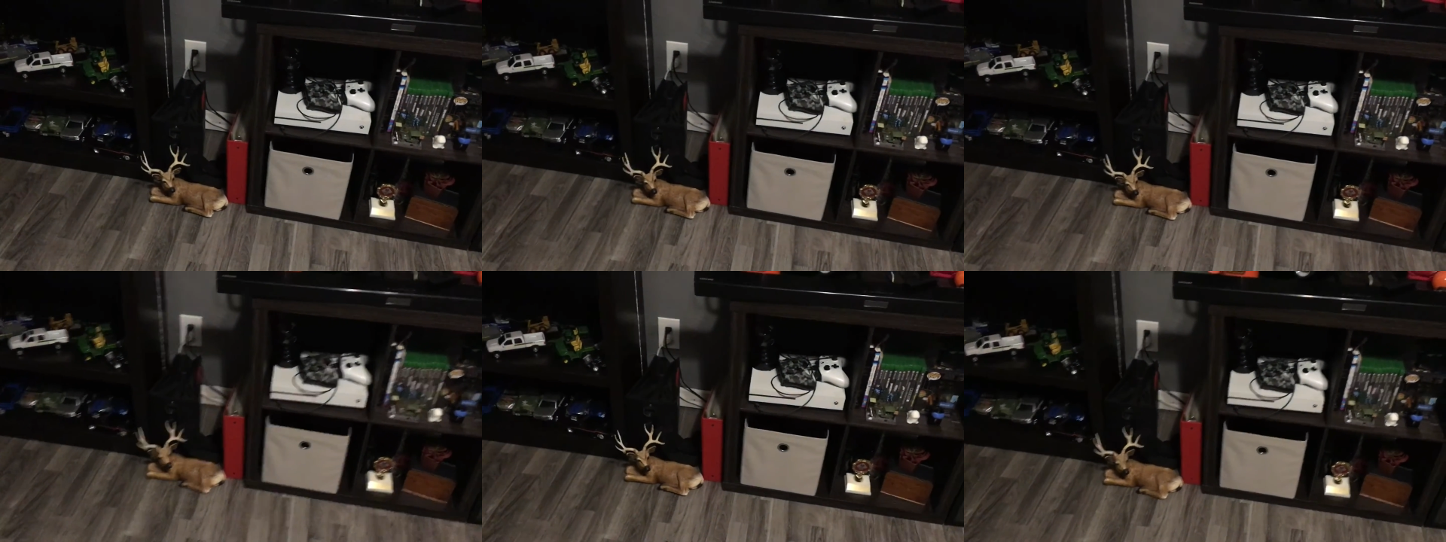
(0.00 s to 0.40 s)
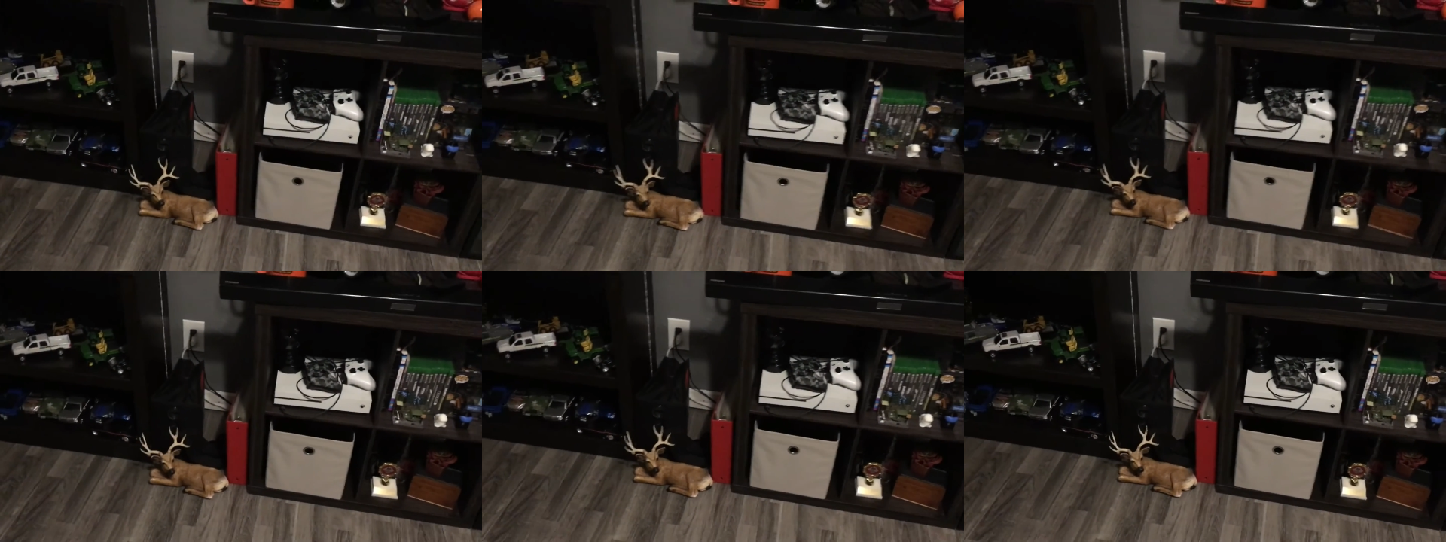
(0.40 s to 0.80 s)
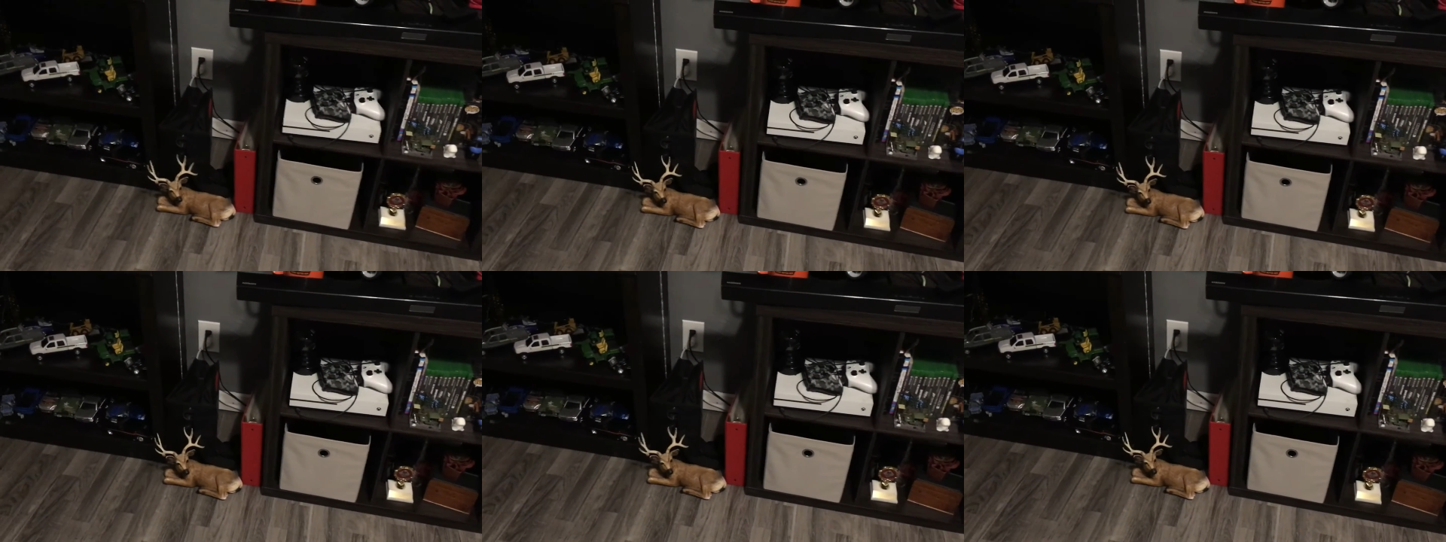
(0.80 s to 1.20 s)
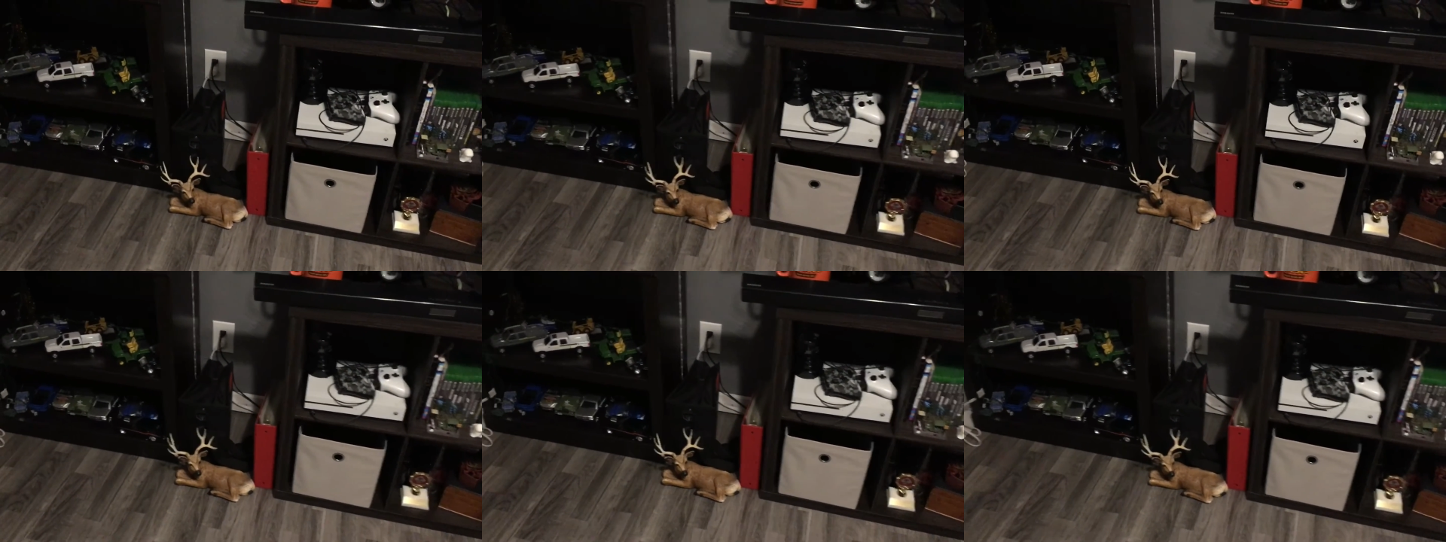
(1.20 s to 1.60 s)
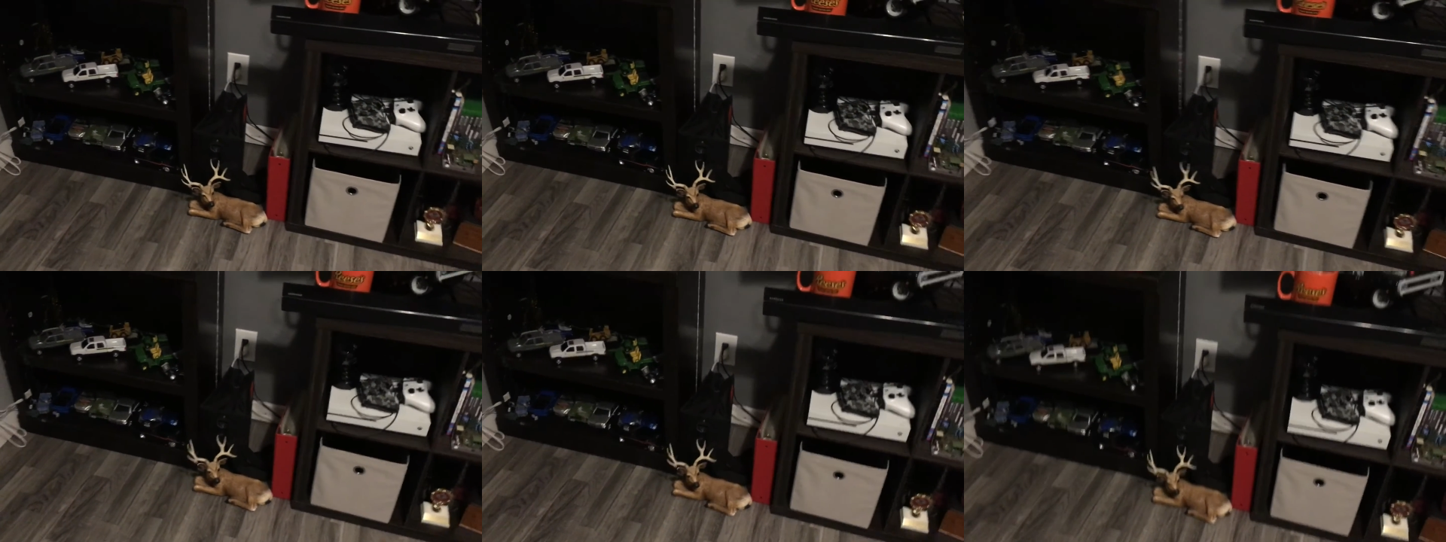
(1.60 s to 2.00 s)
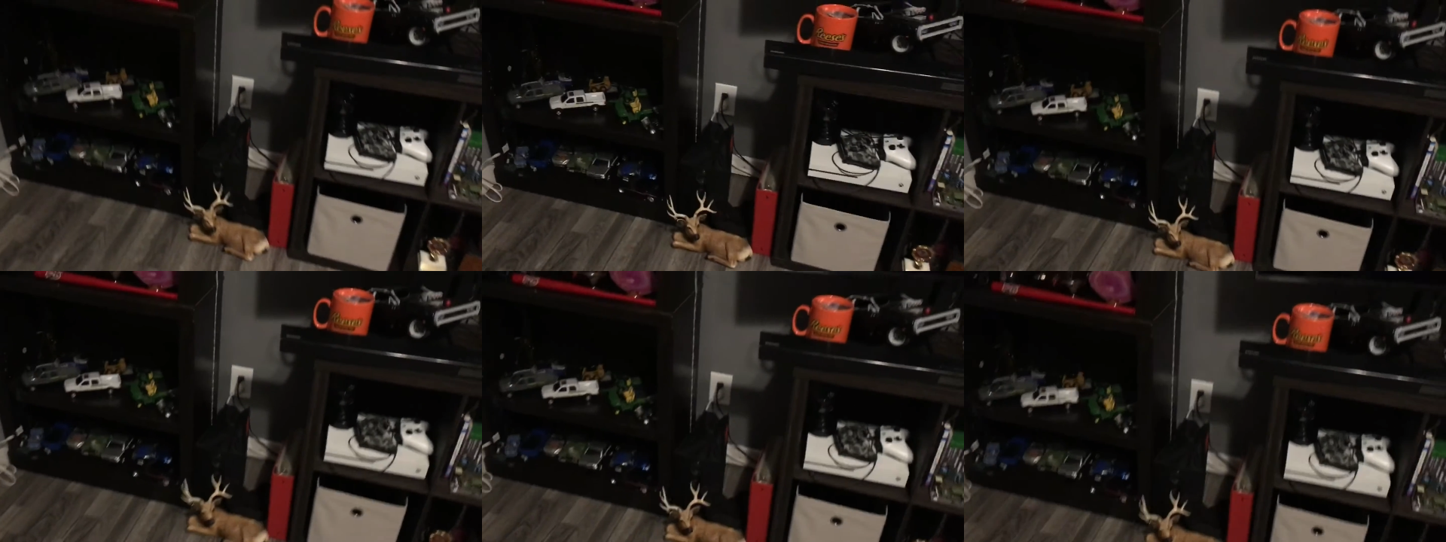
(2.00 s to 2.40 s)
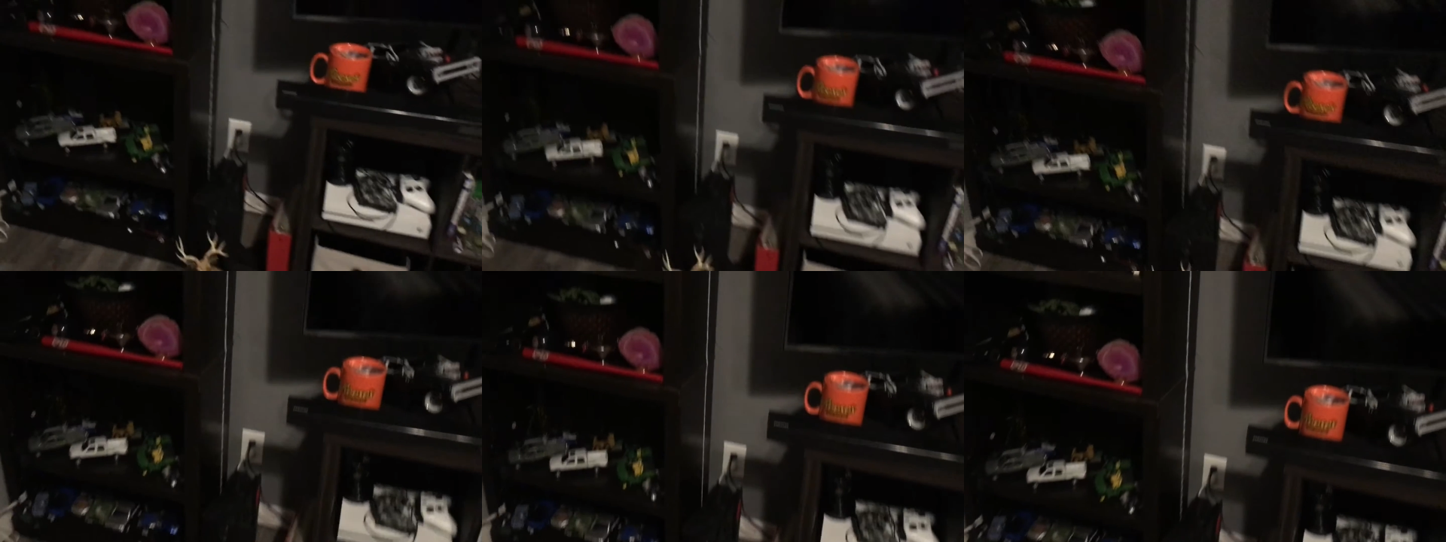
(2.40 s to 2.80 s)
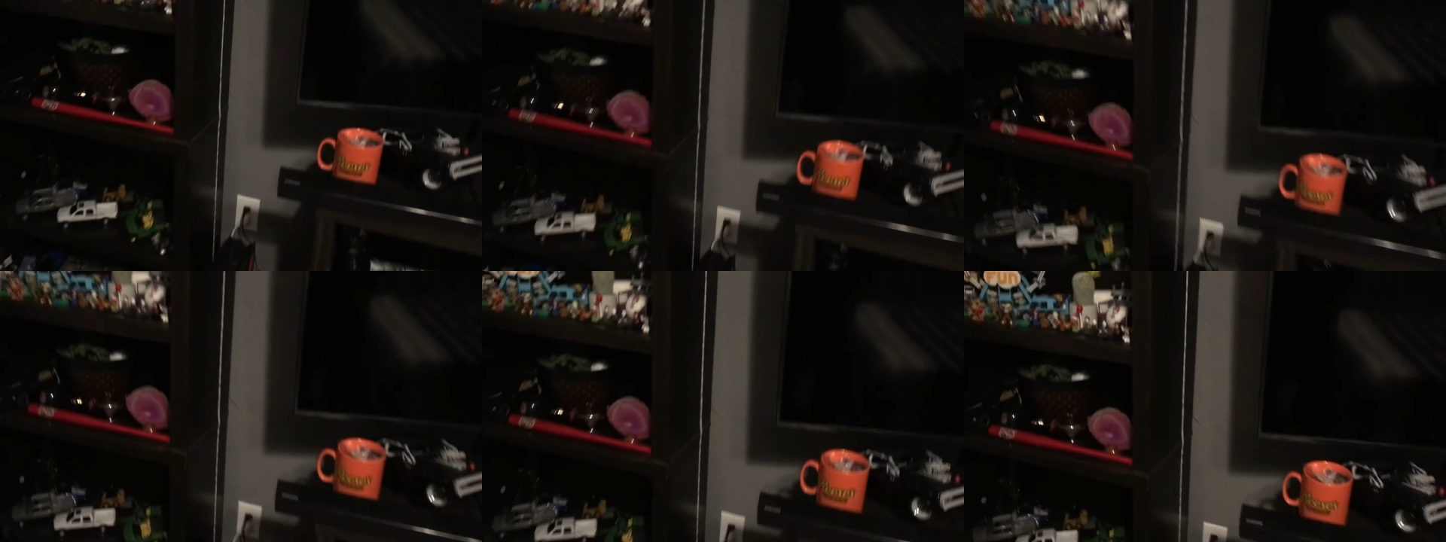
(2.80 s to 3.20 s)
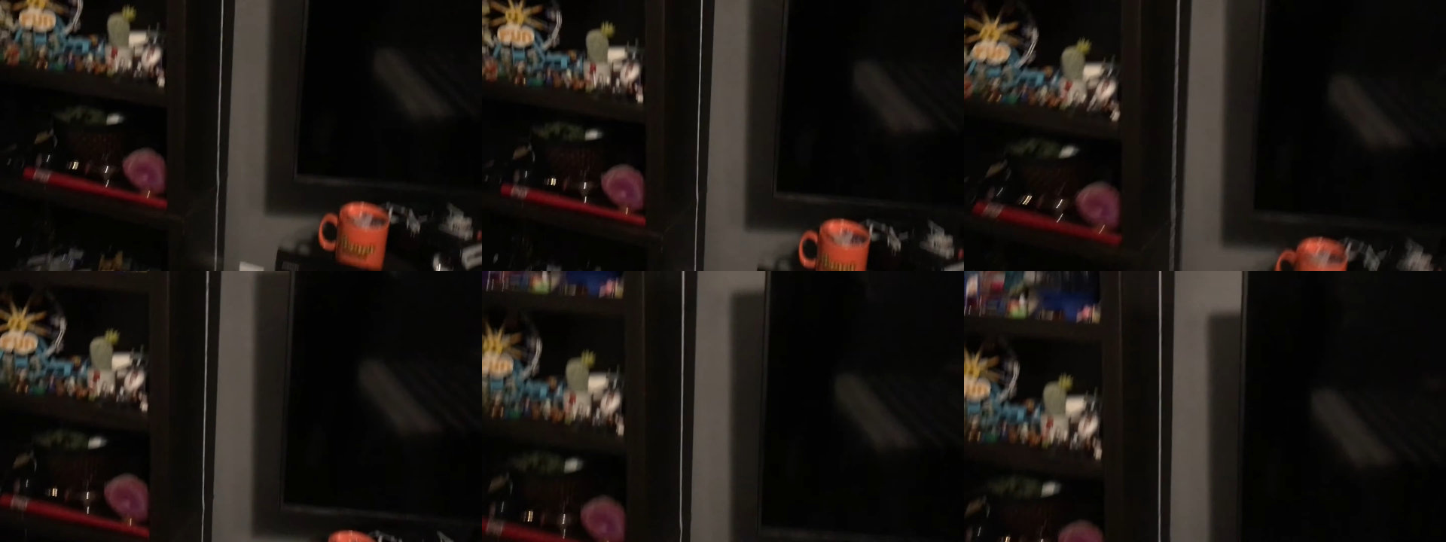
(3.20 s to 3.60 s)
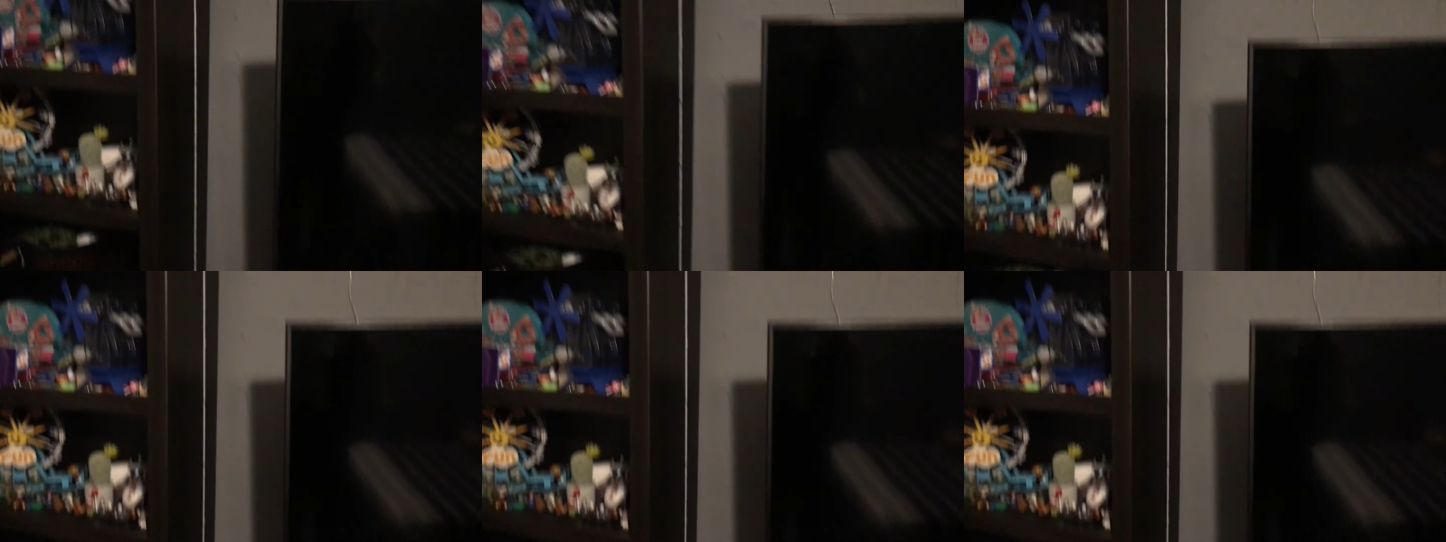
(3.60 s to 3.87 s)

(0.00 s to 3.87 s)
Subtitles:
(no speaker visible)